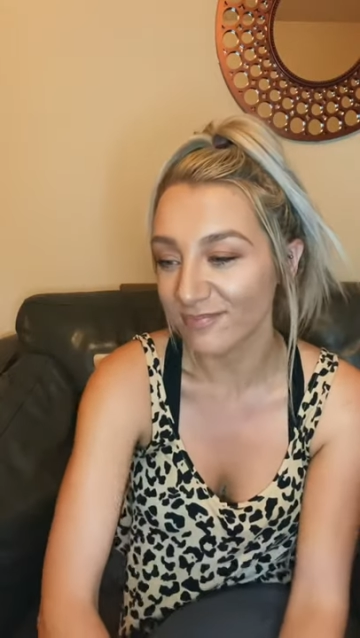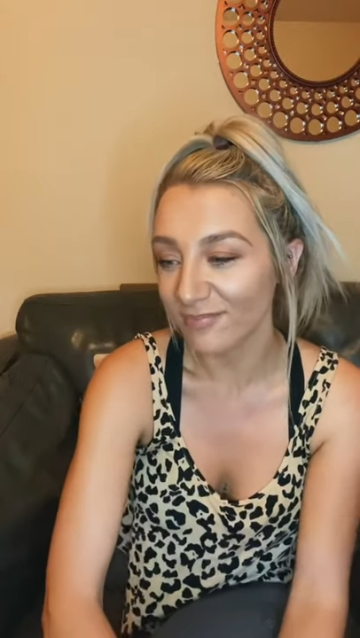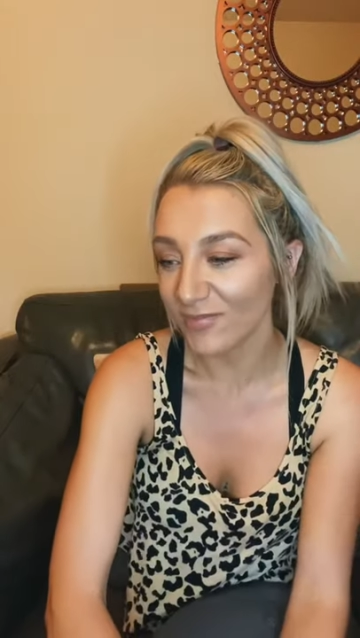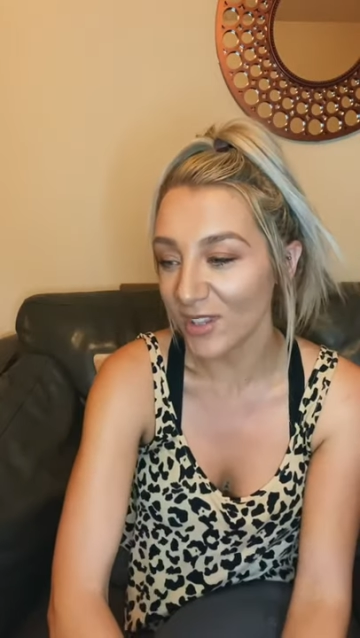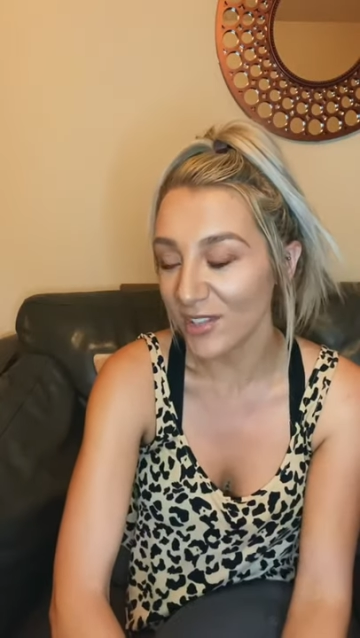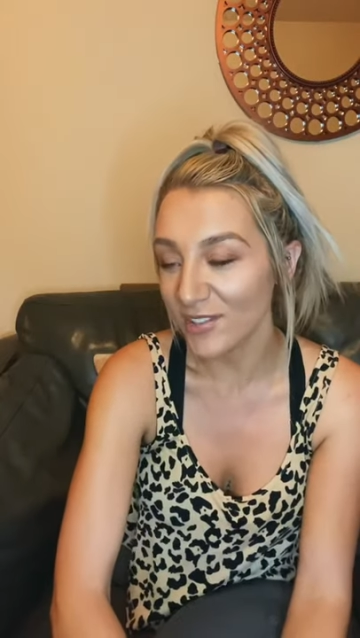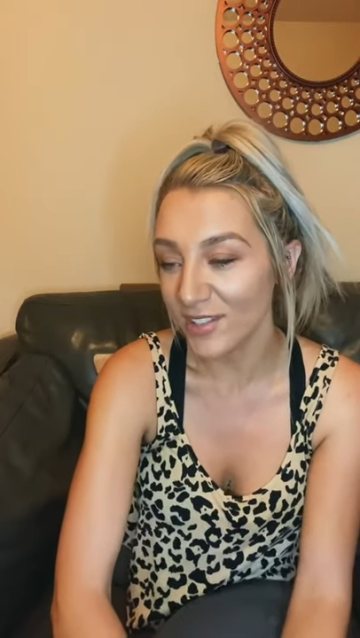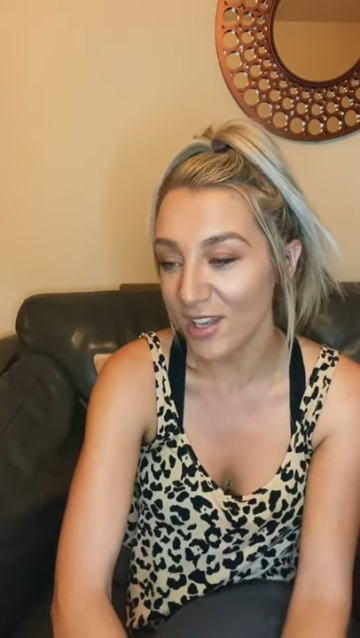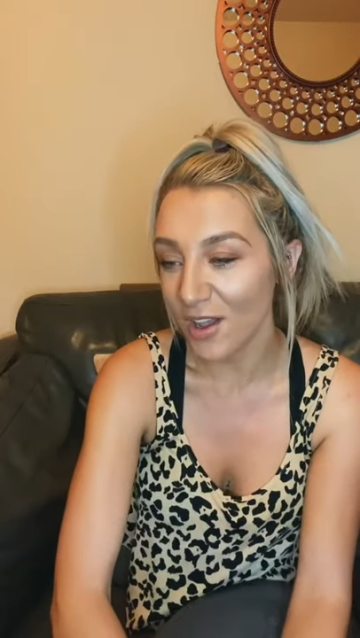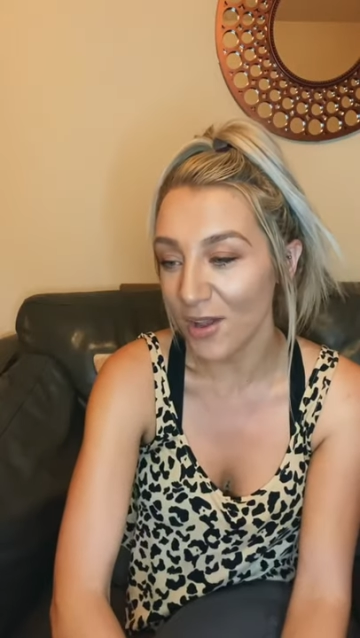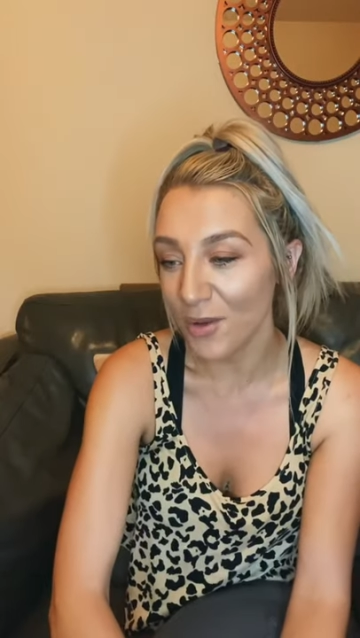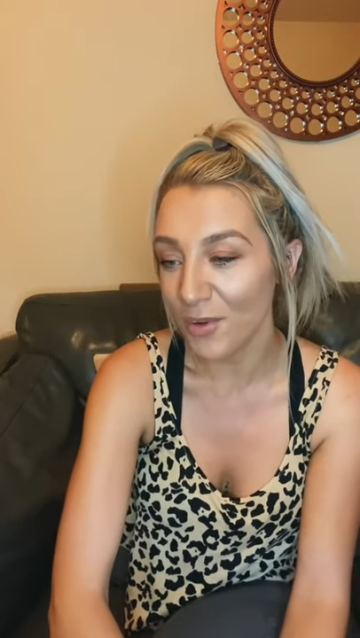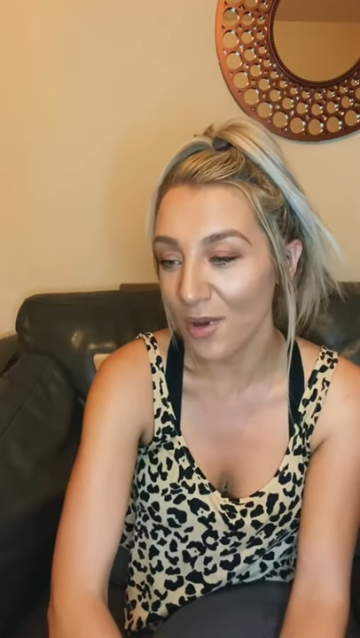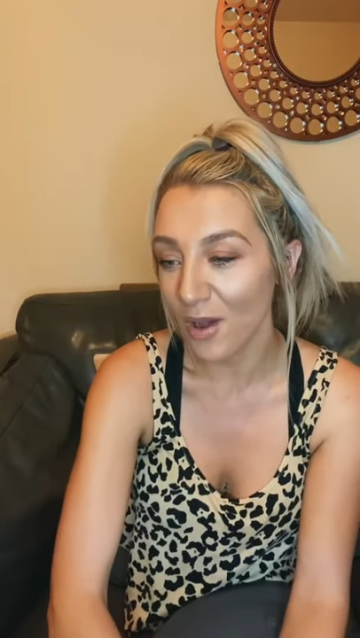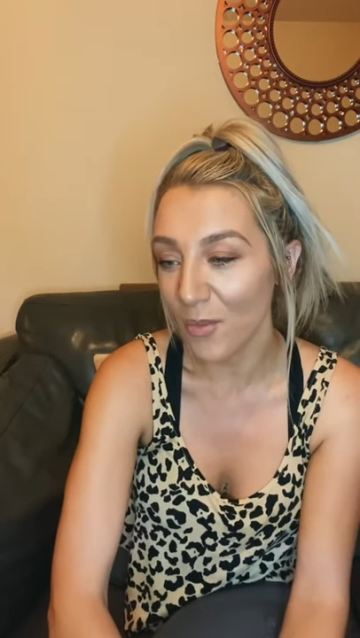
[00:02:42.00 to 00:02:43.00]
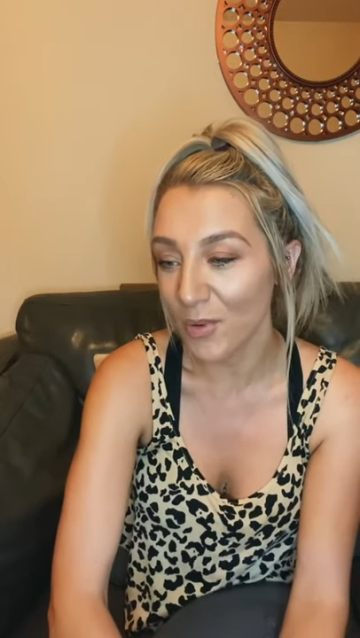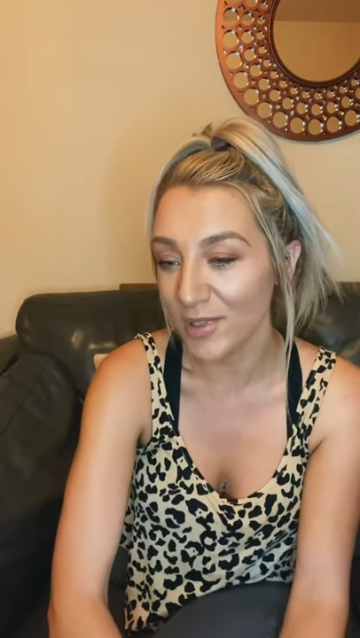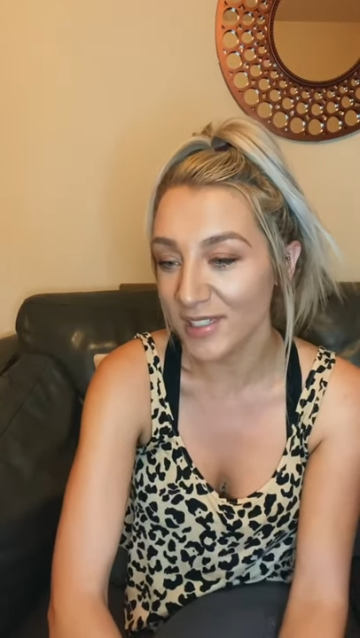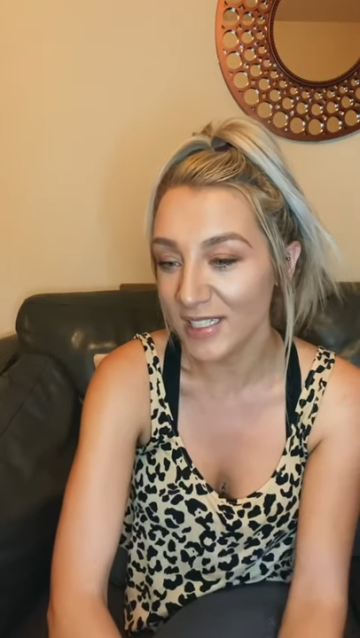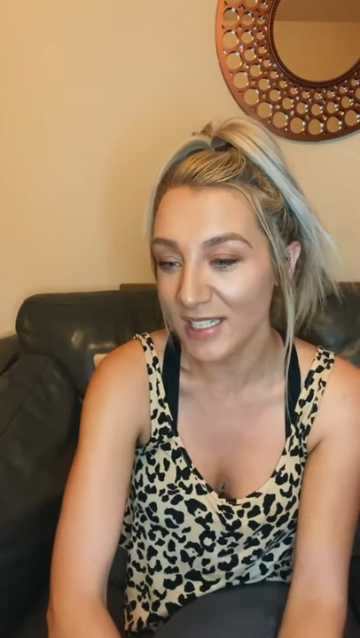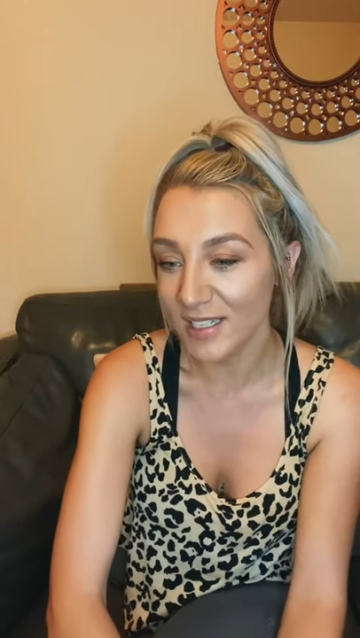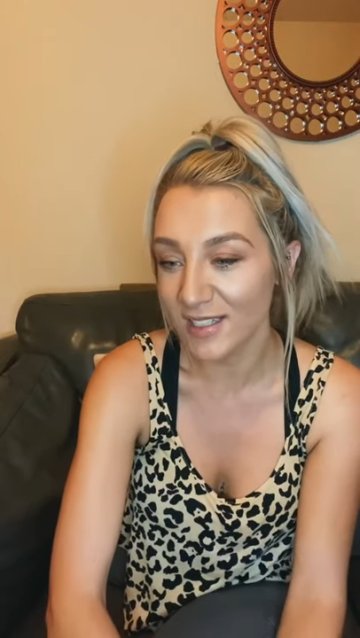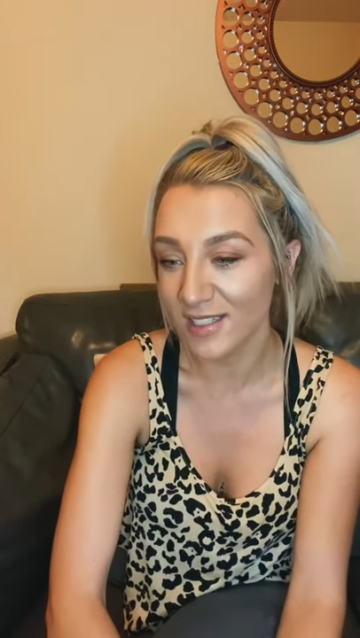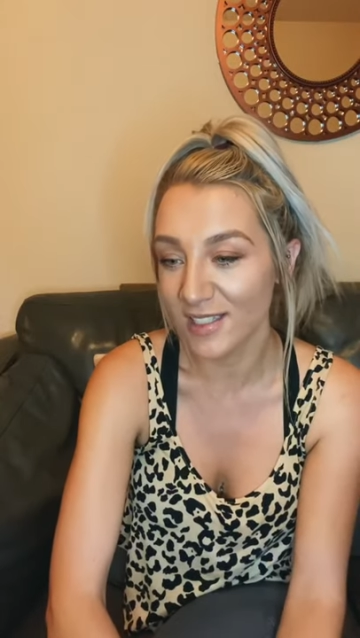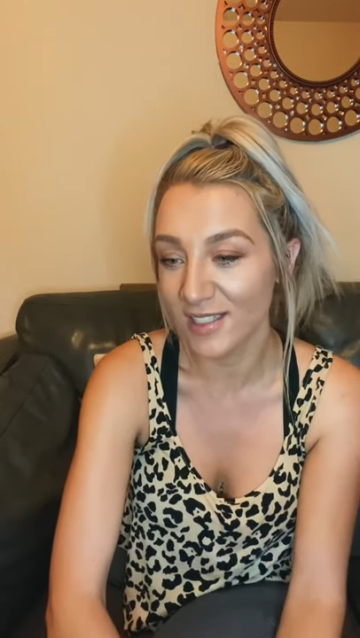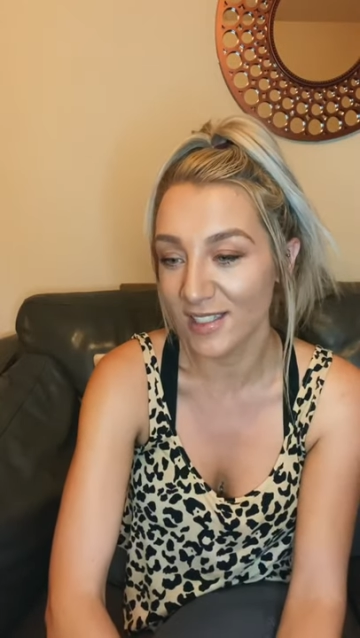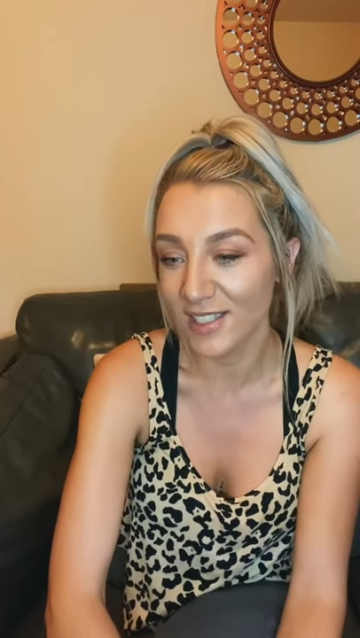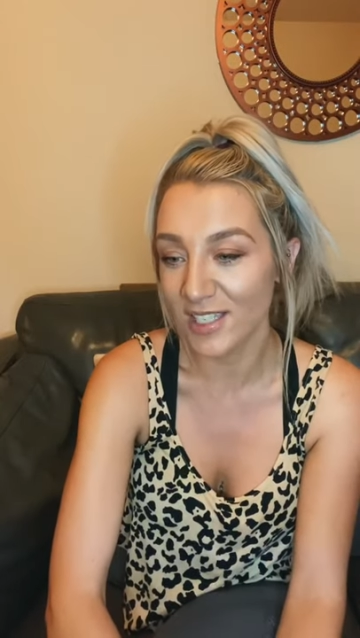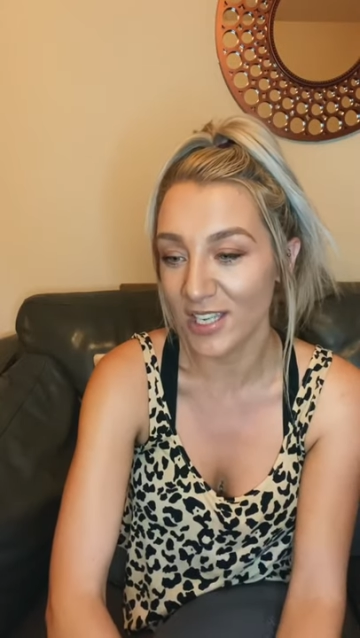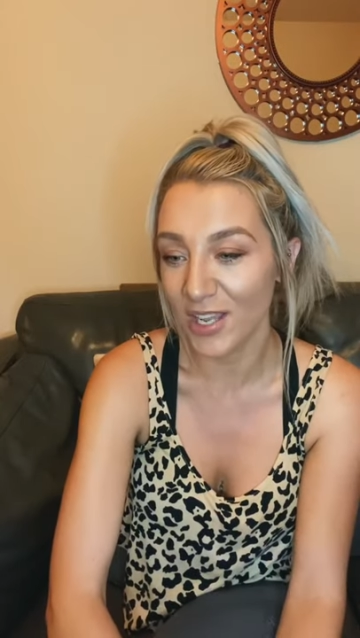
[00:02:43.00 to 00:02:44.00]
So I wanted
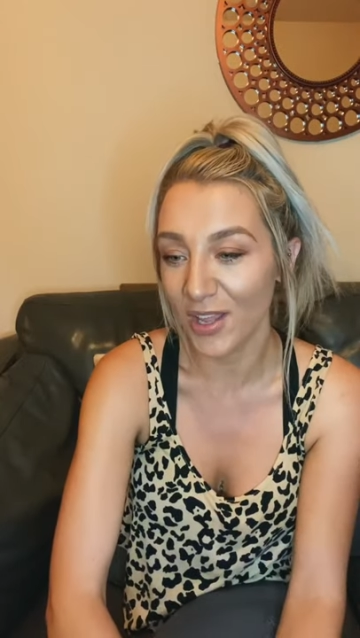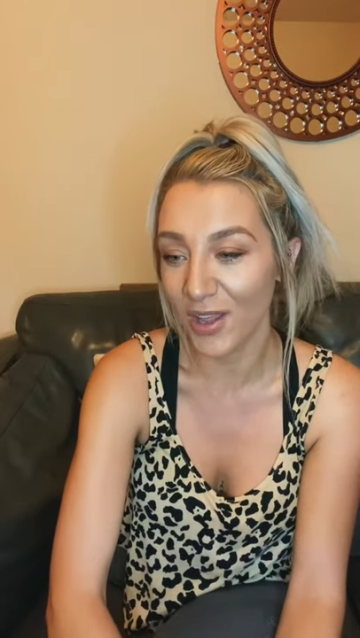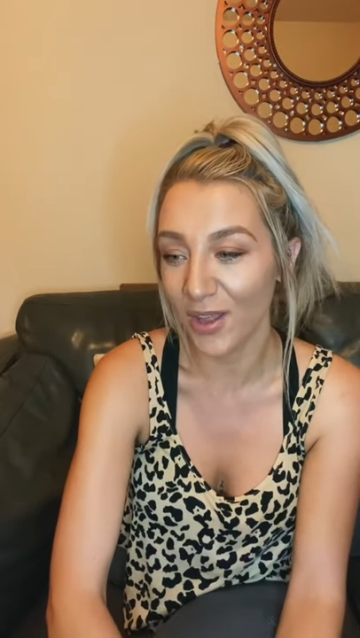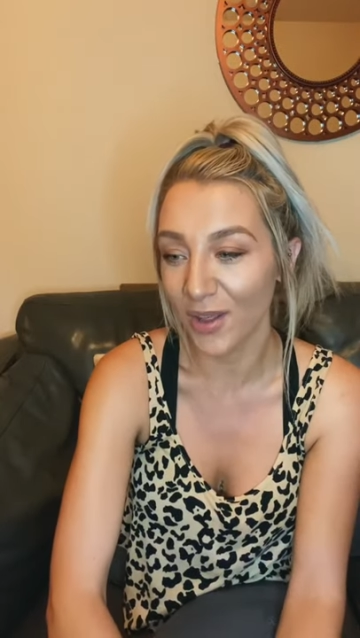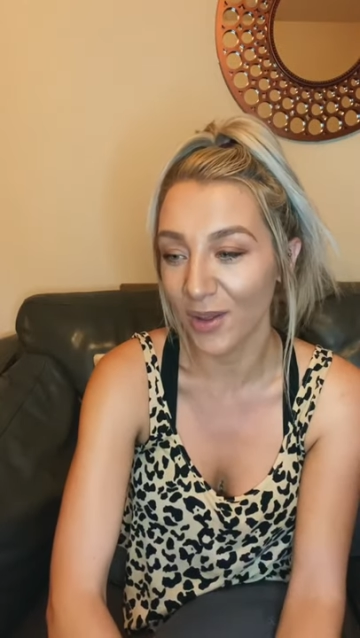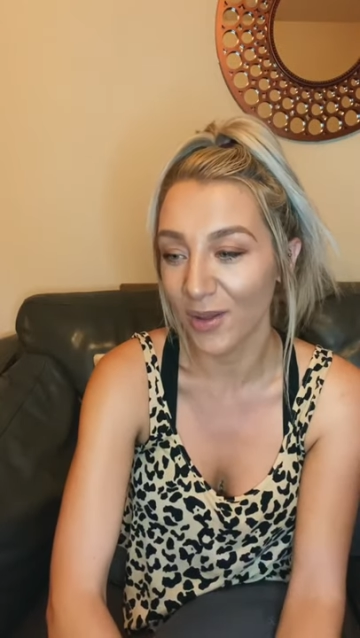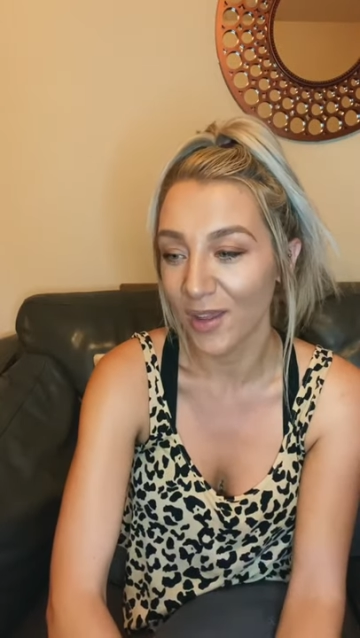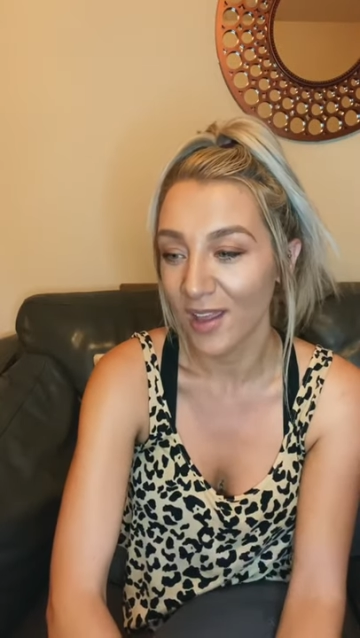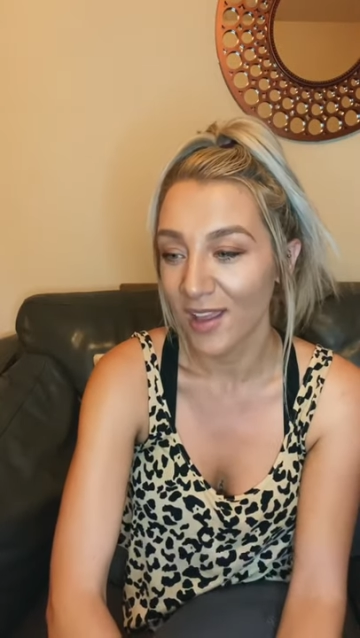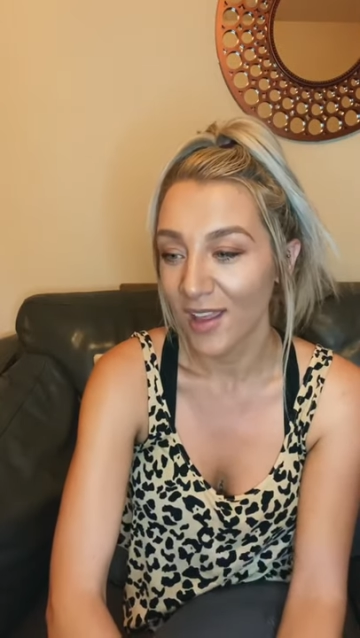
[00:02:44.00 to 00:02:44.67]
to